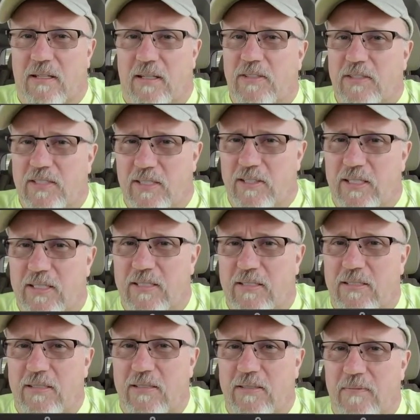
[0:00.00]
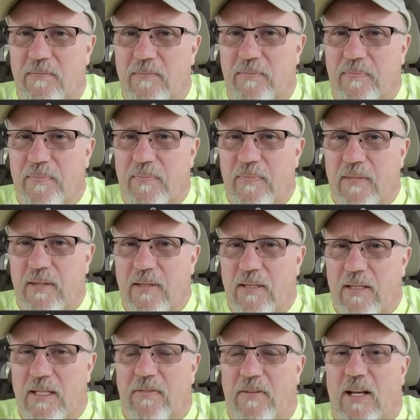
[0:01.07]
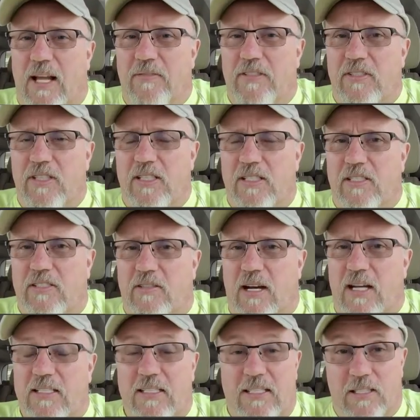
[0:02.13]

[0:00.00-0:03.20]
Are you serious? Give your life to Jesus Christ.